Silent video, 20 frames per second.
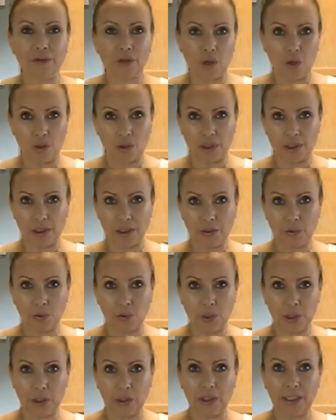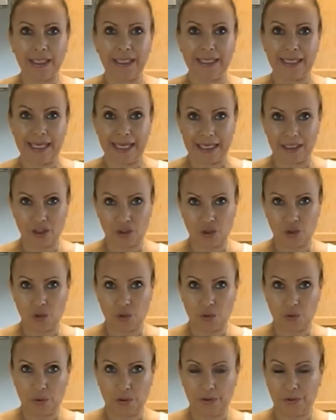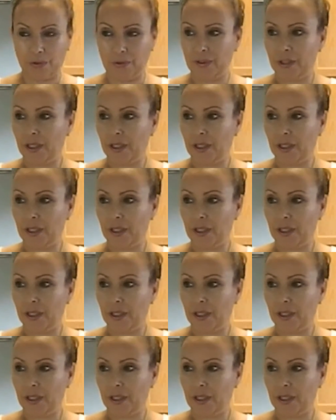coconut oil and castor oil.